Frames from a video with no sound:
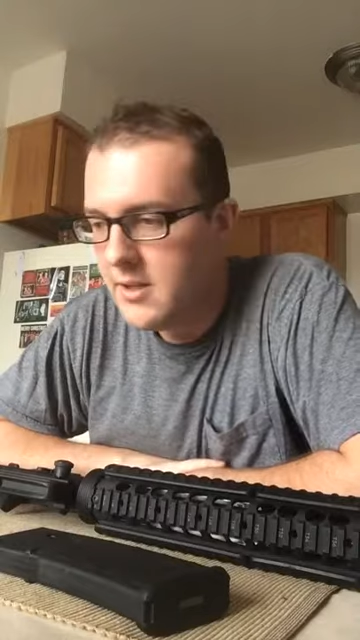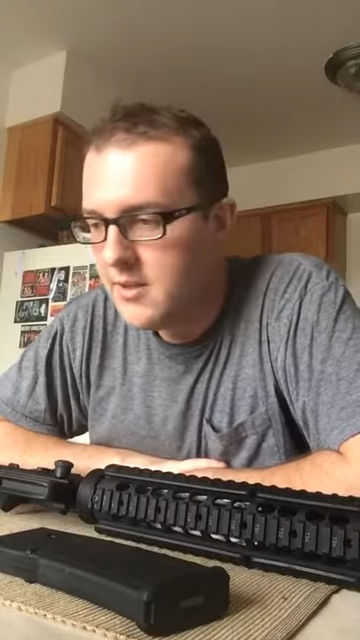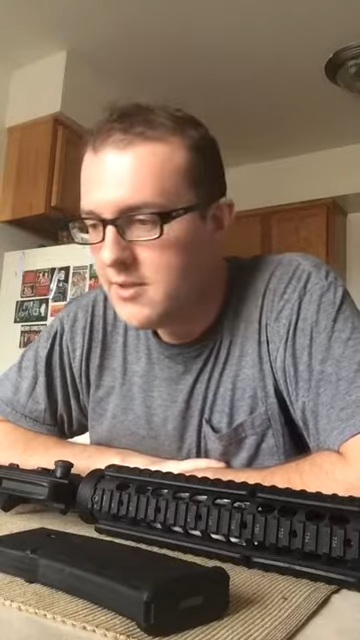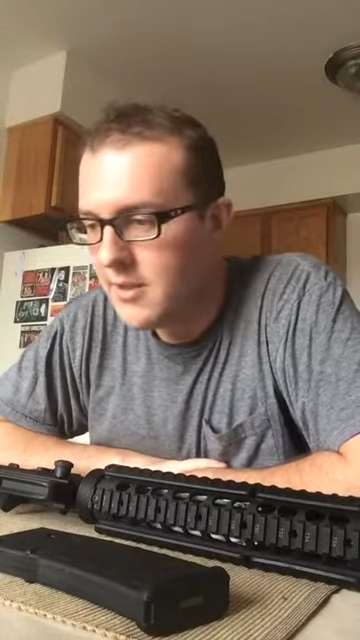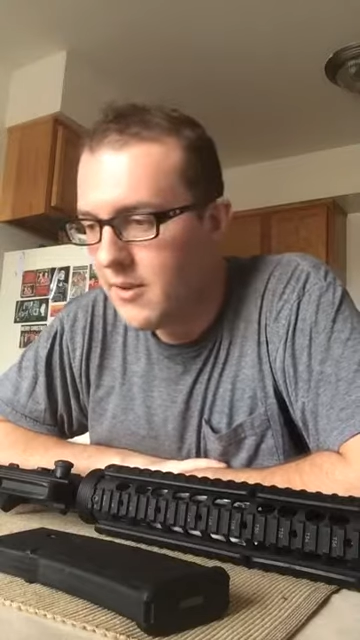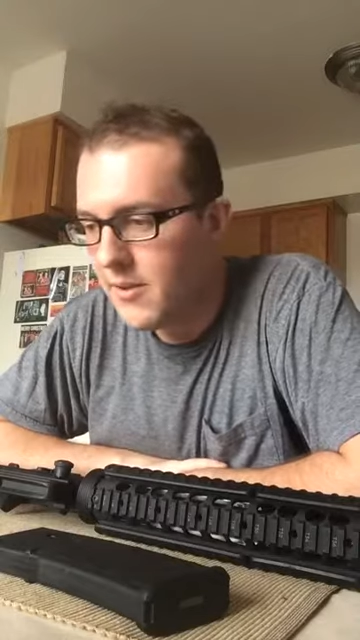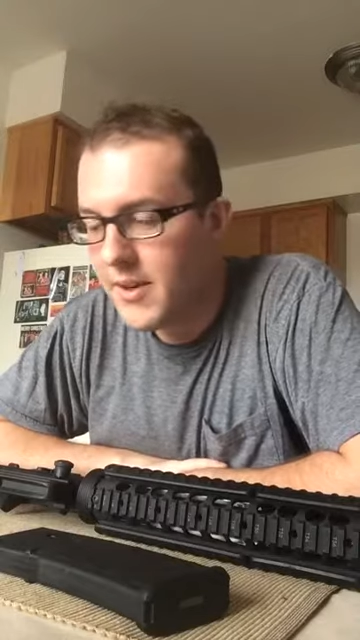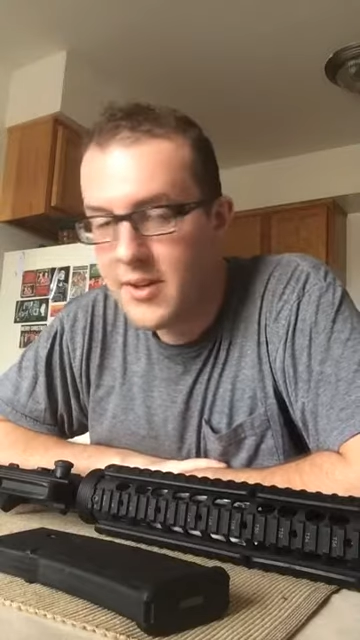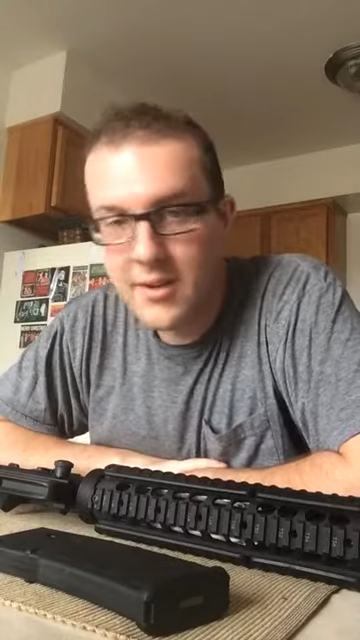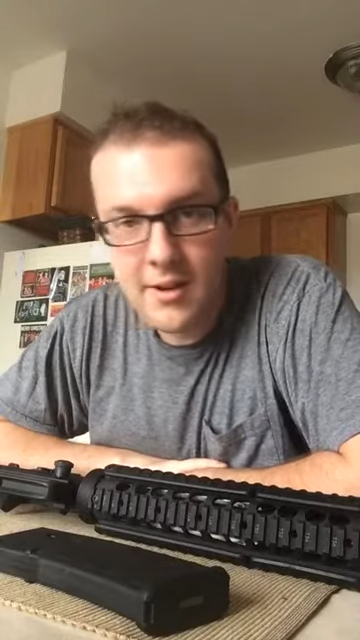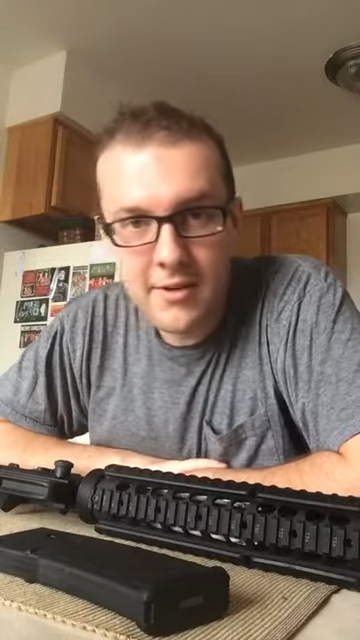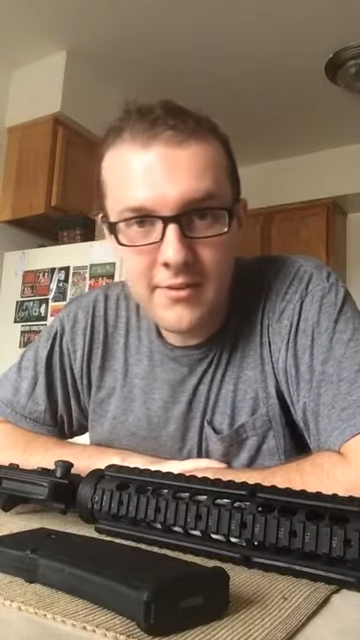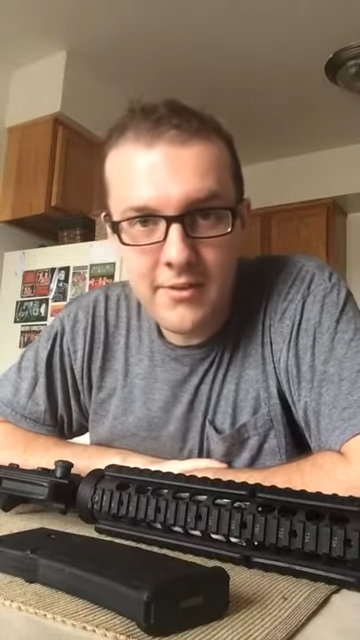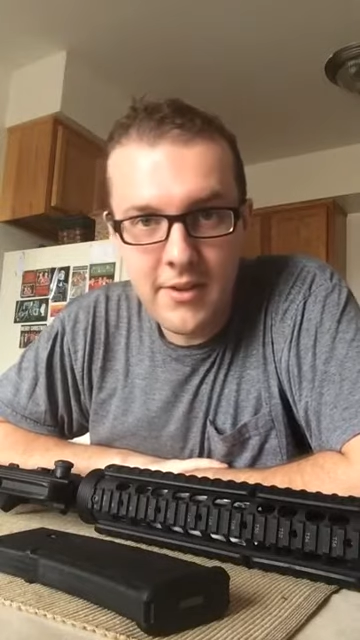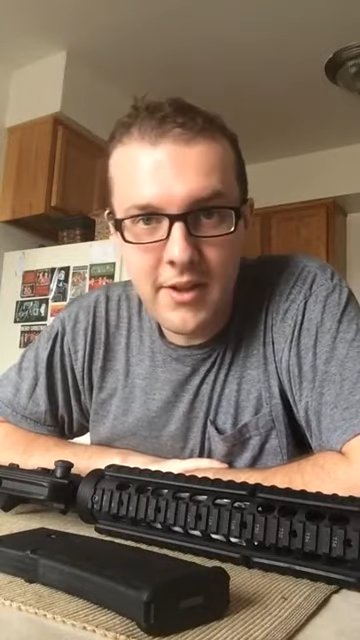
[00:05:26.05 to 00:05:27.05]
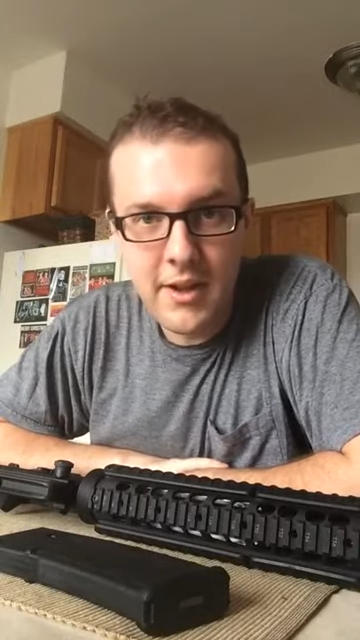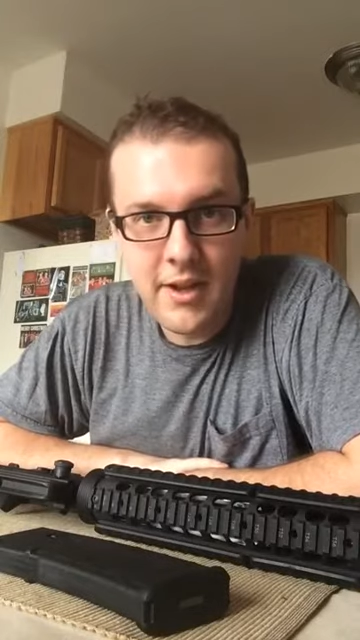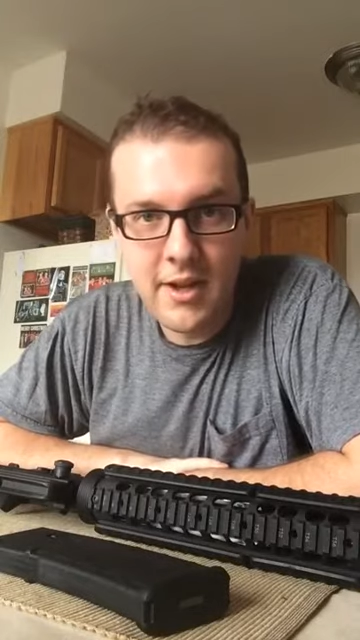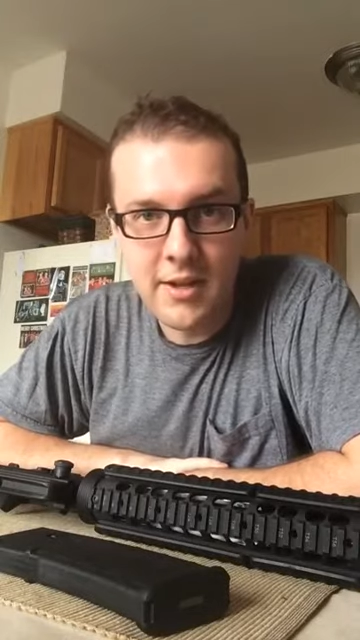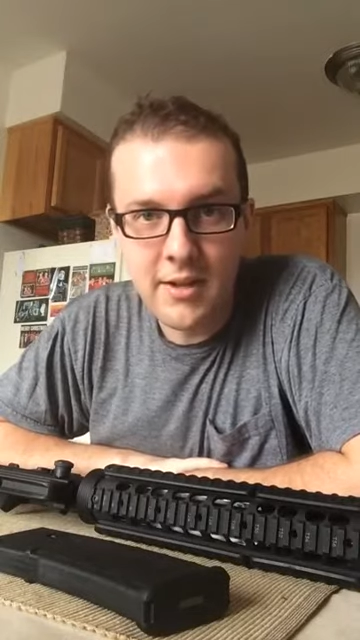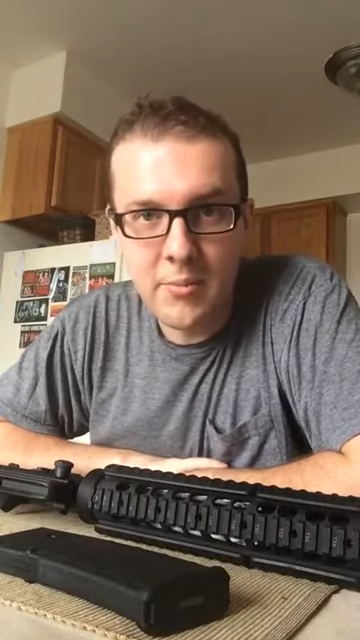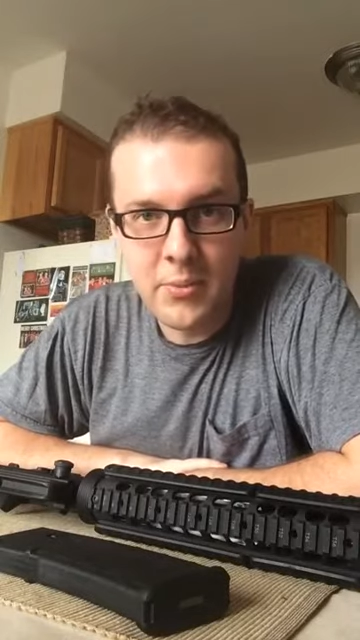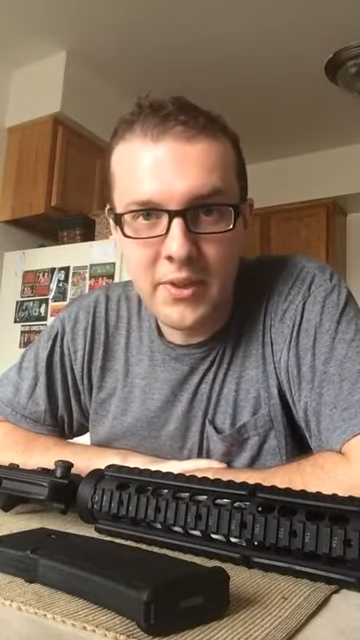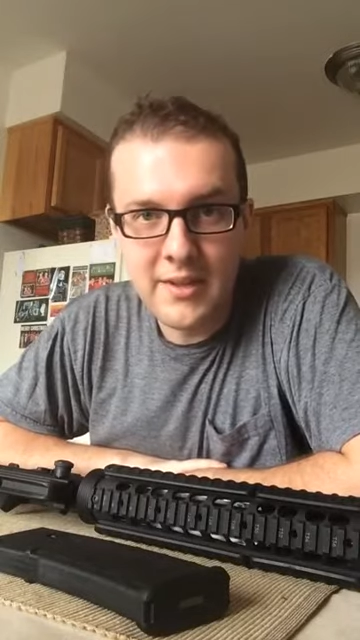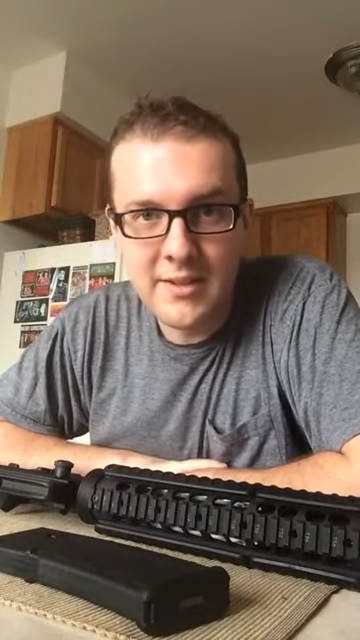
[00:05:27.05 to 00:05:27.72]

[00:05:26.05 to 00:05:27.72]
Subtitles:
So there you go. Complete